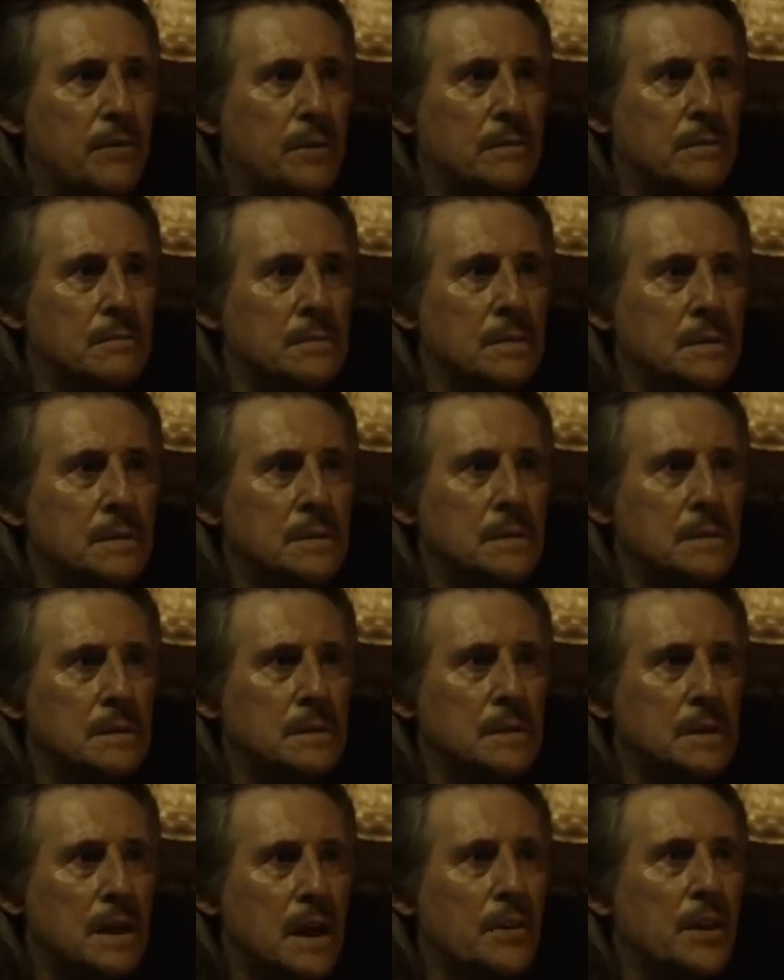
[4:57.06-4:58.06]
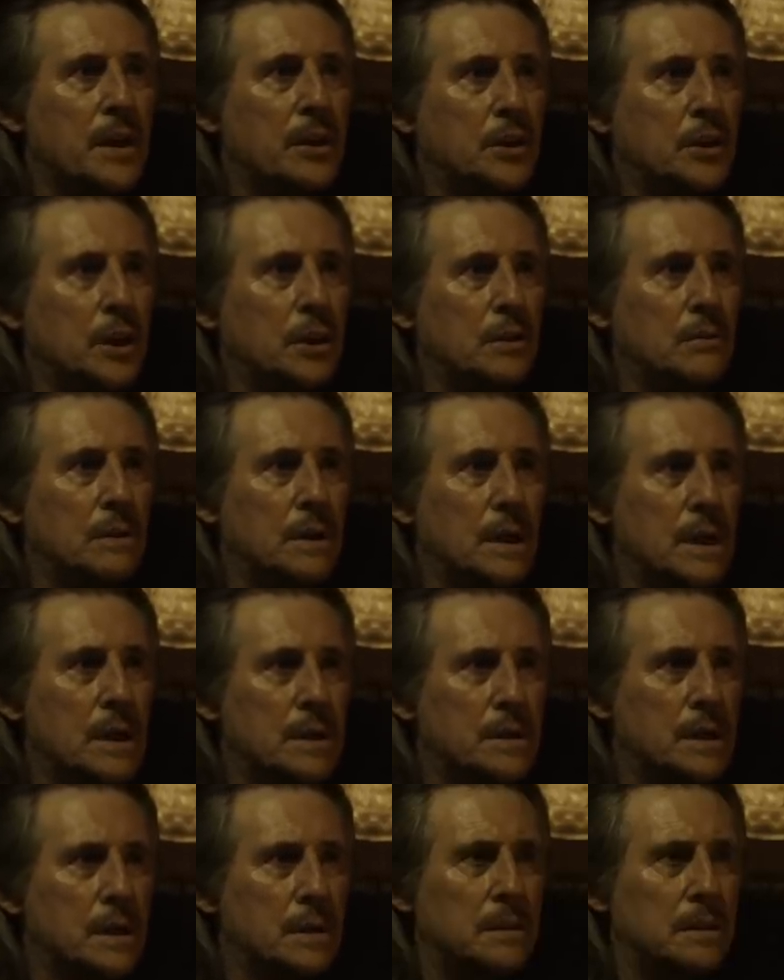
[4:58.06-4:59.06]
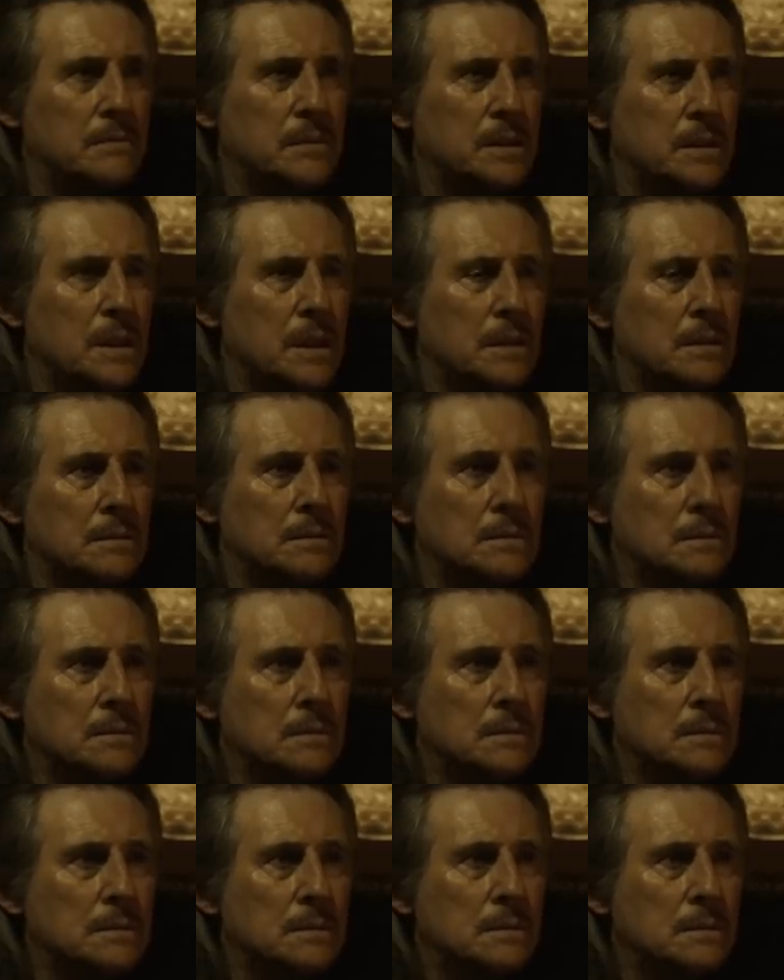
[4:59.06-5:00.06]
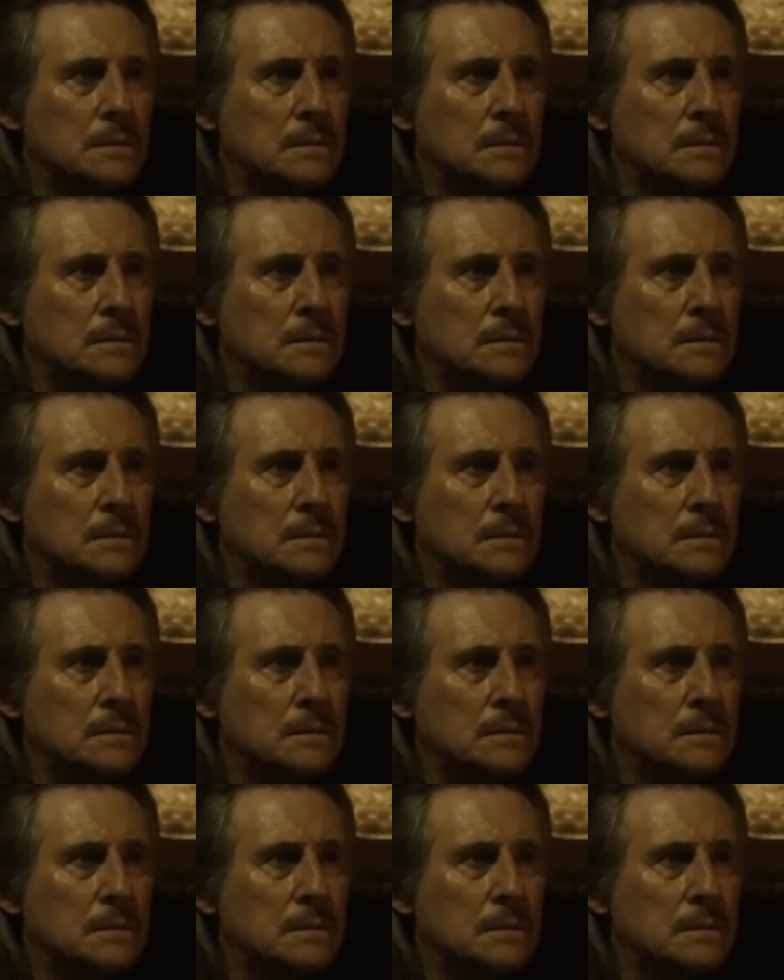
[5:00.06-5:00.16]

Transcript: finished goods and all that stuff. So knowing your surroundings is super